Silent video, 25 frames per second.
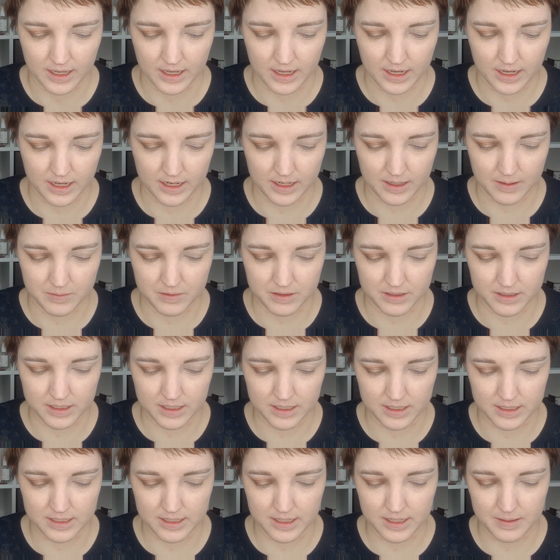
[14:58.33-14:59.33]
And I'm just
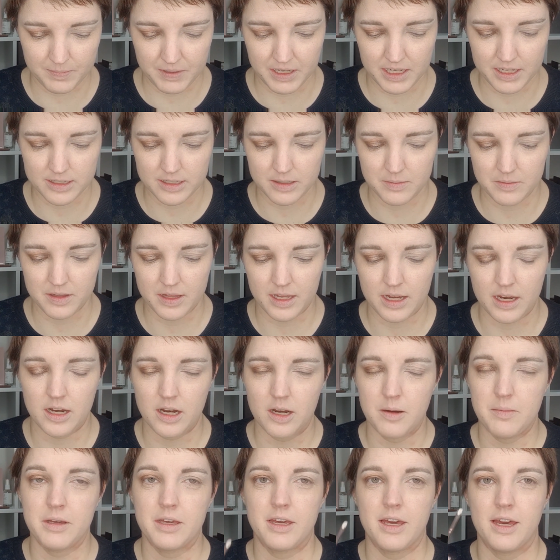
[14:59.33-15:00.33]
going to pick some of that
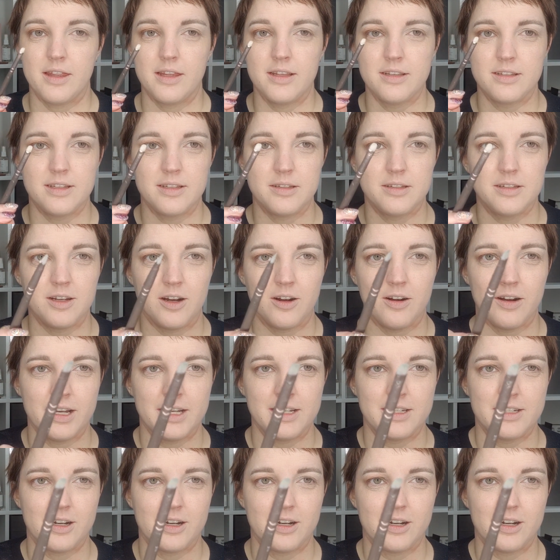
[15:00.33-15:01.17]
up. Again, this is dyed